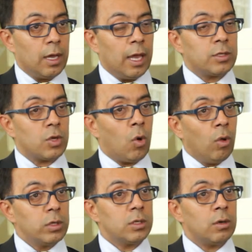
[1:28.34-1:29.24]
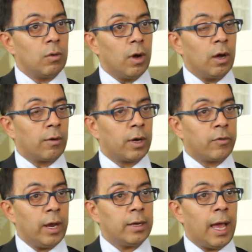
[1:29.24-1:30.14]
It's also a
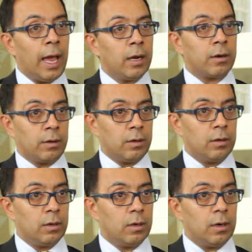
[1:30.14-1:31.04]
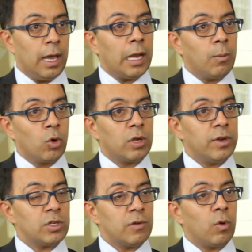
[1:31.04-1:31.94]
great anchor and a
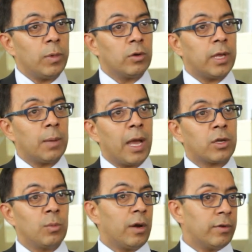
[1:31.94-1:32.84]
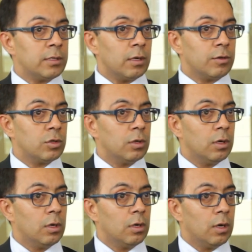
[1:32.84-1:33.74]
motivation for me to take back to my research
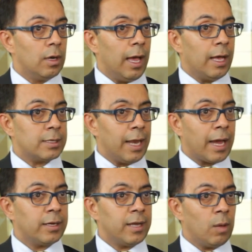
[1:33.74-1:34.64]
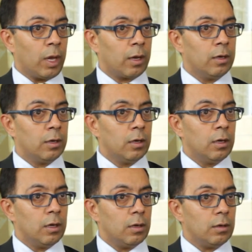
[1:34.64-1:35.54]
as an academic.
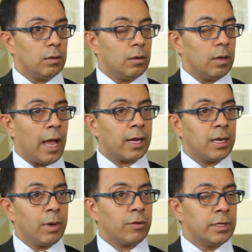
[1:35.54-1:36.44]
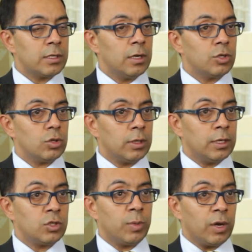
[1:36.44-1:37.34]
Academic research
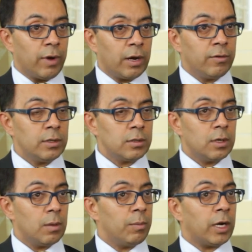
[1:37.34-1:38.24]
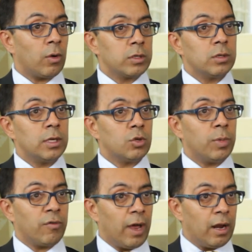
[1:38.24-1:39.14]
needs to be rigorous, but it also needs to be
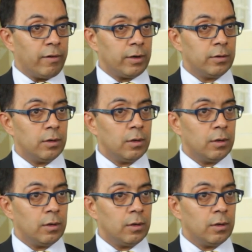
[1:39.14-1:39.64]
relevant.